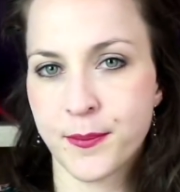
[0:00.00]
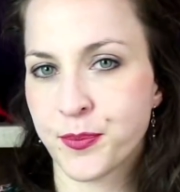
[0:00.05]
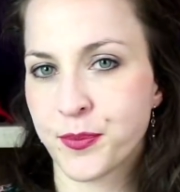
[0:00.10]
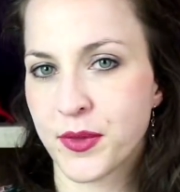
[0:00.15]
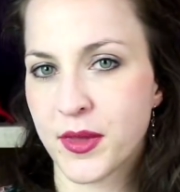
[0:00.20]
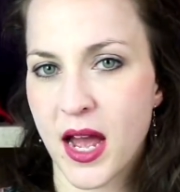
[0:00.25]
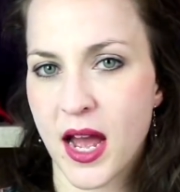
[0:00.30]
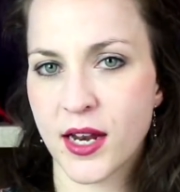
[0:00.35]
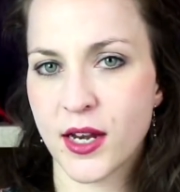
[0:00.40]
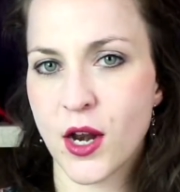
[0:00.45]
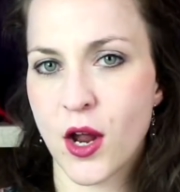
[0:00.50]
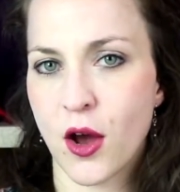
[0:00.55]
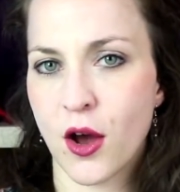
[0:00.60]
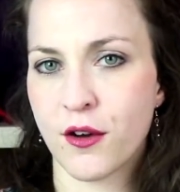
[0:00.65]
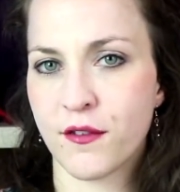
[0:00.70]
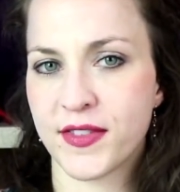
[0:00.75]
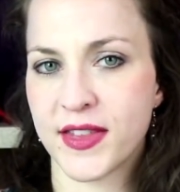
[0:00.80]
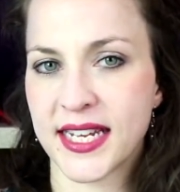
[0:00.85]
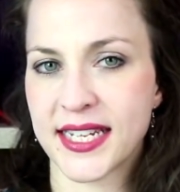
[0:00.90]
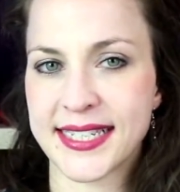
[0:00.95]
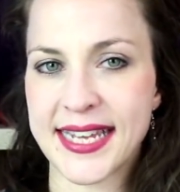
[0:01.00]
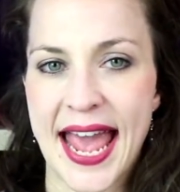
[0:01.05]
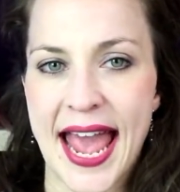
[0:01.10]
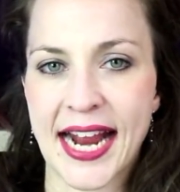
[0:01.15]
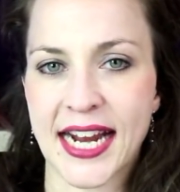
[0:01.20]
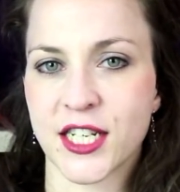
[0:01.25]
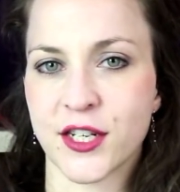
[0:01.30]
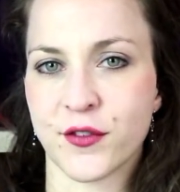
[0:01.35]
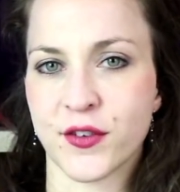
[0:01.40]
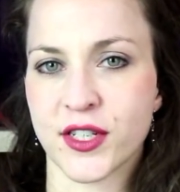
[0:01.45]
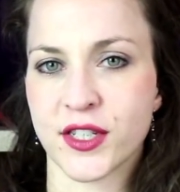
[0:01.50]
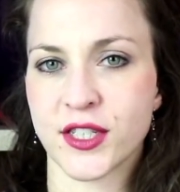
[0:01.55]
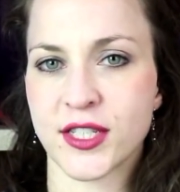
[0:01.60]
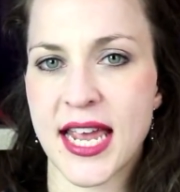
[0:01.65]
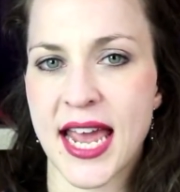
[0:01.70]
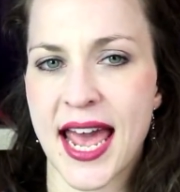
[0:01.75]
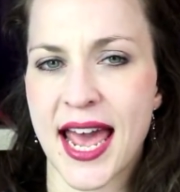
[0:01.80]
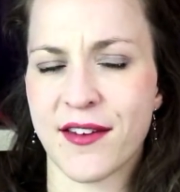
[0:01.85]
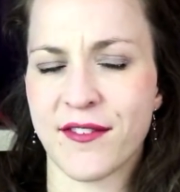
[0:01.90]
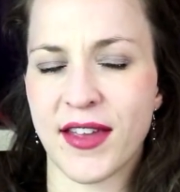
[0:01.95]
None of these activists
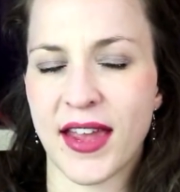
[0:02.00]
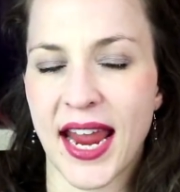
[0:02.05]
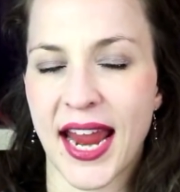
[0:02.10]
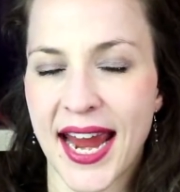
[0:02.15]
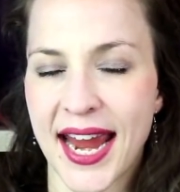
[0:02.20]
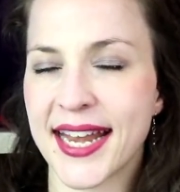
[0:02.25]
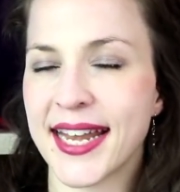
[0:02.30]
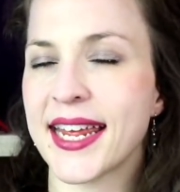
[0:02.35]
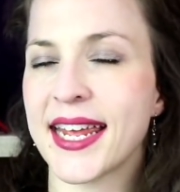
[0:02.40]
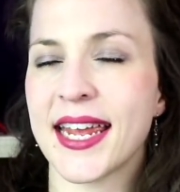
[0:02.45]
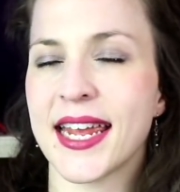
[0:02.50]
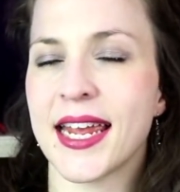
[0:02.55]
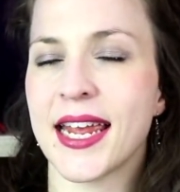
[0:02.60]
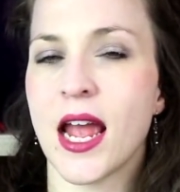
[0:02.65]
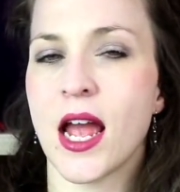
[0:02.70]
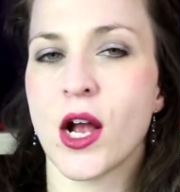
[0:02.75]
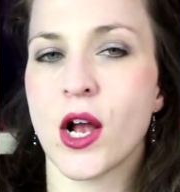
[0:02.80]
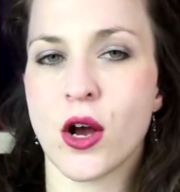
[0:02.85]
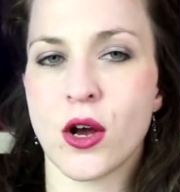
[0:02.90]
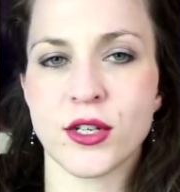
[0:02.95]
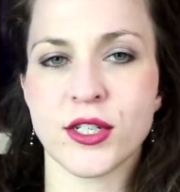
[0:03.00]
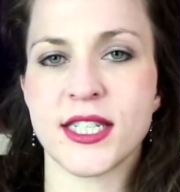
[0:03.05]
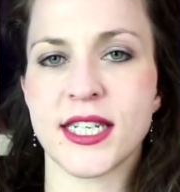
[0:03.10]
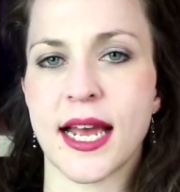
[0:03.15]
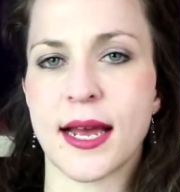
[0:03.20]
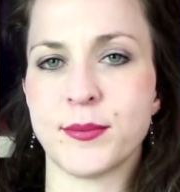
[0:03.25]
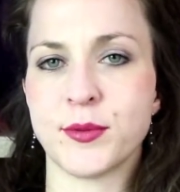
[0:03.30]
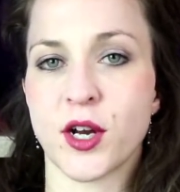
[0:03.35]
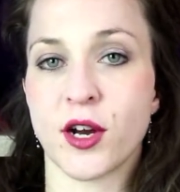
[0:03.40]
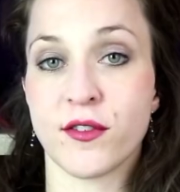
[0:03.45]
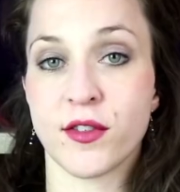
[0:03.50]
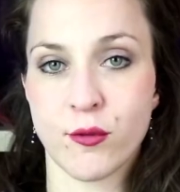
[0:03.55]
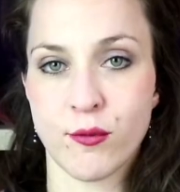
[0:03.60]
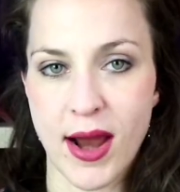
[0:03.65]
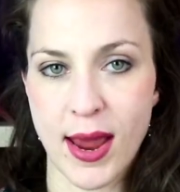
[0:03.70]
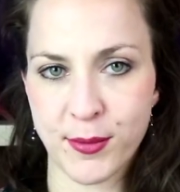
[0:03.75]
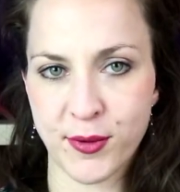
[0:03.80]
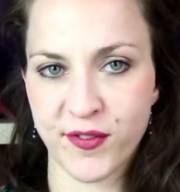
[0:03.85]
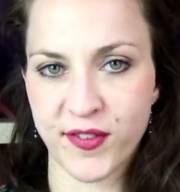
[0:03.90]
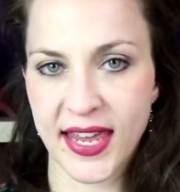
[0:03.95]
have any concept of the
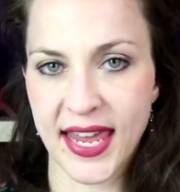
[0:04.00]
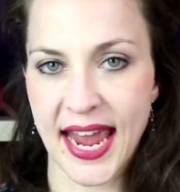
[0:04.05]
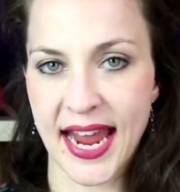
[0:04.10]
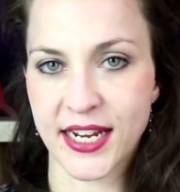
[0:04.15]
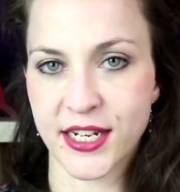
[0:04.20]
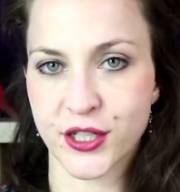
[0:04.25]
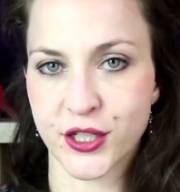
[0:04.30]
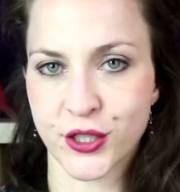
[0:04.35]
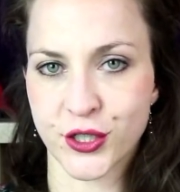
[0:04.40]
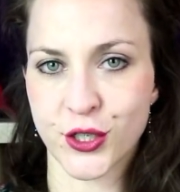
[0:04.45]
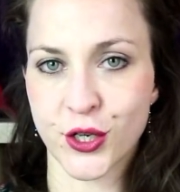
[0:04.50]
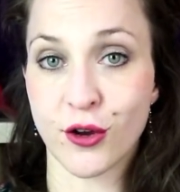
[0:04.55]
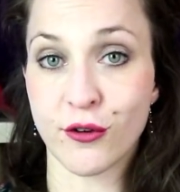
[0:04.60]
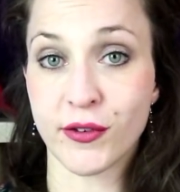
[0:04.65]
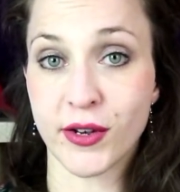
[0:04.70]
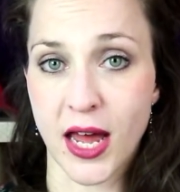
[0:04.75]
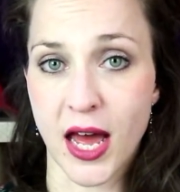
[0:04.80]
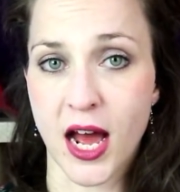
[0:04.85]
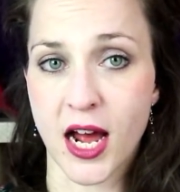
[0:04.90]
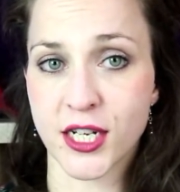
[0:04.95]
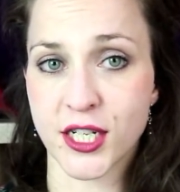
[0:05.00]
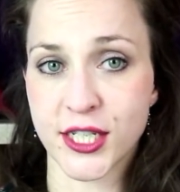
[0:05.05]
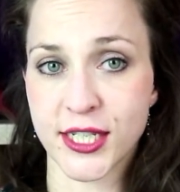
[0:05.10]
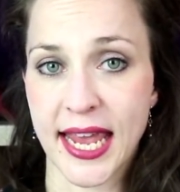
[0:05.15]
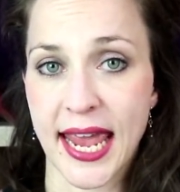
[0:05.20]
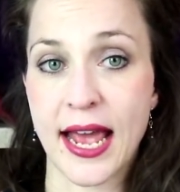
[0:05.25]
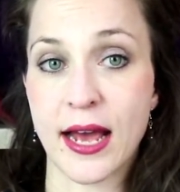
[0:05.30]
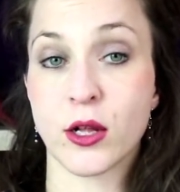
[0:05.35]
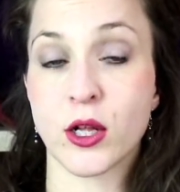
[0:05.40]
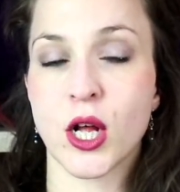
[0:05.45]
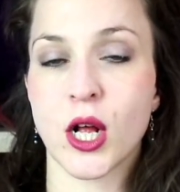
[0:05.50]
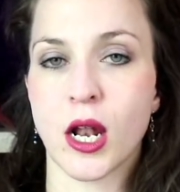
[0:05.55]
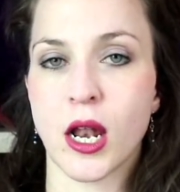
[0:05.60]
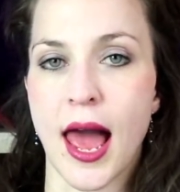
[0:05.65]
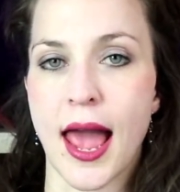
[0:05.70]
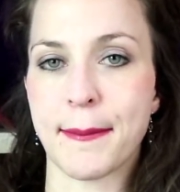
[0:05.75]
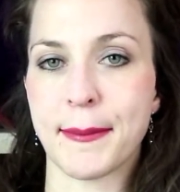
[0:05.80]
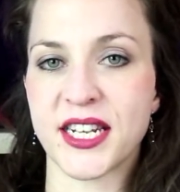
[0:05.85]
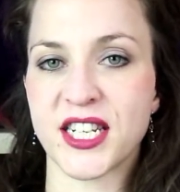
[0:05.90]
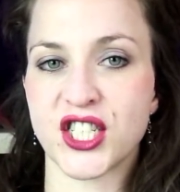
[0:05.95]
ramifications of large-scale
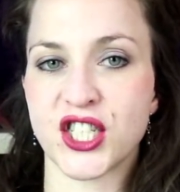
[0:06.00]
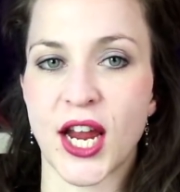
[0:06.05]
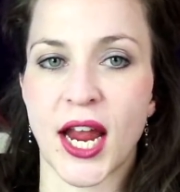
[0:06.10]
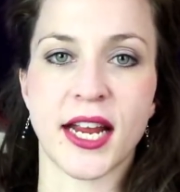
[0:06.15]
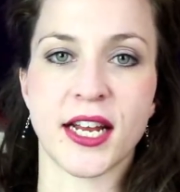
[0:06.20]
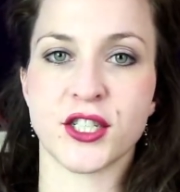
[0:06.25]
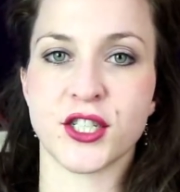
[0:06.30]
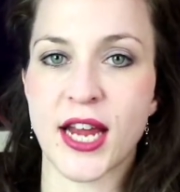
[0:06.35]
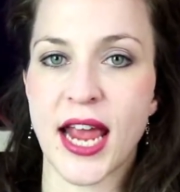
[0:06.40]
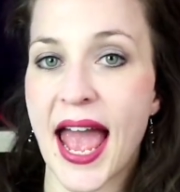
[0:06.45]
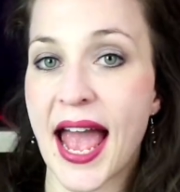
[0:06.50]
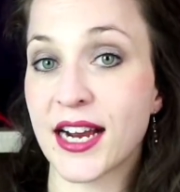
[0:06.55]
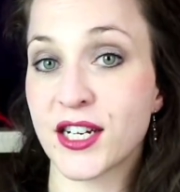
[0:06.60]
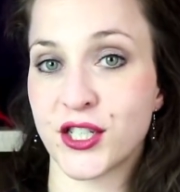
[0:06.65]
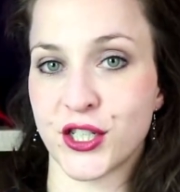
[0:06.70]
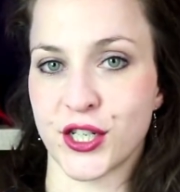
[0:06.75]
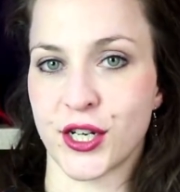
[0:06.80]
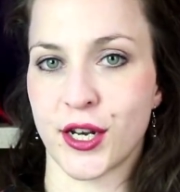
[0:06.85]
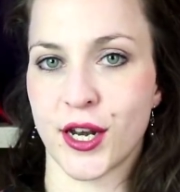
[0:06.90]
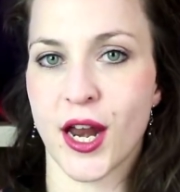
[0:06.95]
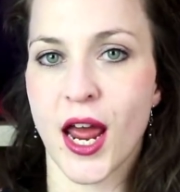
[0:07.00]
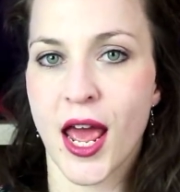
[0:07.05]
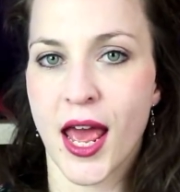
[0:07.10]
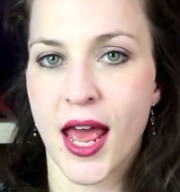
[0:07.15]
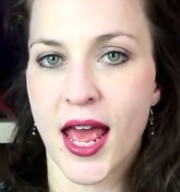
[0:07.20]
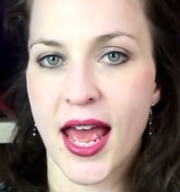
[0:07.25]
climate change action.